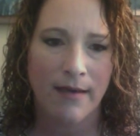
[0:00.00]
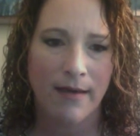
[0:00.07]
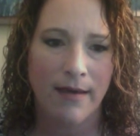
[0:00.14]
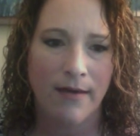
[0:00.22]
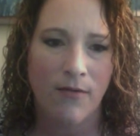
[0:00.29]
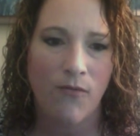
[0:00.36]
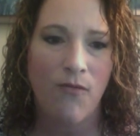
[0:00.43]

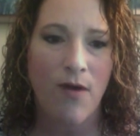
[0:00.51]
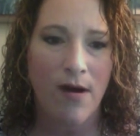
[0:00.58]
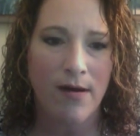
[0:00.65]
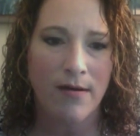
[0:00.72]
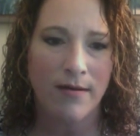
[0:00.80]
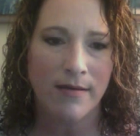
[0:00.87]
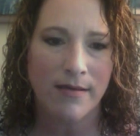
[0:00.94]
It
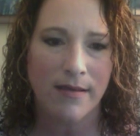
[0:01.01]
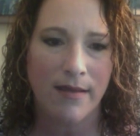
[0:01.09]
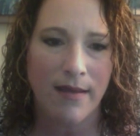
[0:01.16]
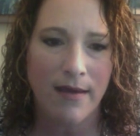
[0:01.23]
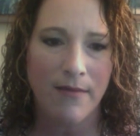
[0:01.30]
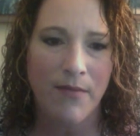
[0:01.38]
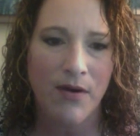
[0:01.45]
was
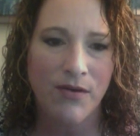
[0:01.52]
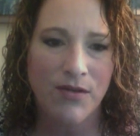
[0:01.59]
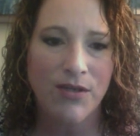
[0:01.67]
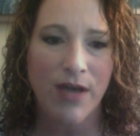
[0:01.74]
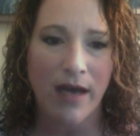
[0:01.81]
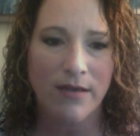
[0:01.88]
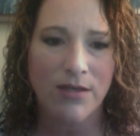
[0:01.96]
the most
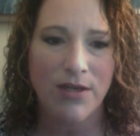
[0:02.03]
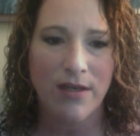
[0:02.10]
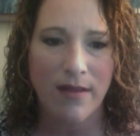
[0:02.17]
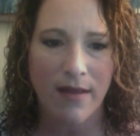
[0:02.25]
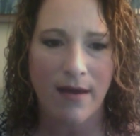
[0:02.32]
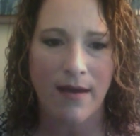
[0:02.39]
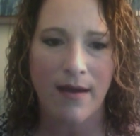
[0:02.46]
challenging
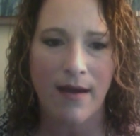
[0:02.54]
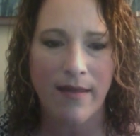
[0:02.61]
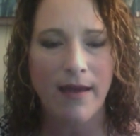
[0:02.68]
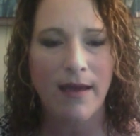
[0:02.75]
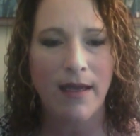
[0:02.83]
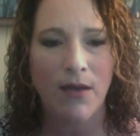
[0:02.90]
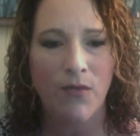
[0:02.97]
thing I
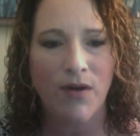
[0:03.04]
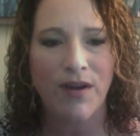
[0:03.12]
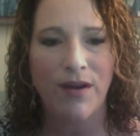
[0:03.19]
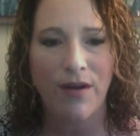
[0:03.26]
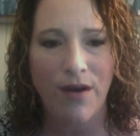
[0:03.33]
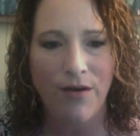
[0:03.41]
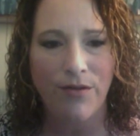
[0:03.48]
think anyone
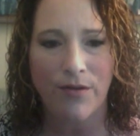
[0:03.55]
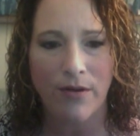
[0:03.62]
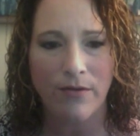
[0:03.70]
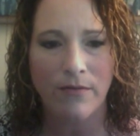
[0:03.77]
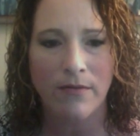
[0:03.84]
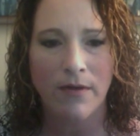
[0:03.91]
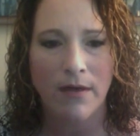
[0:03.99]
can go through.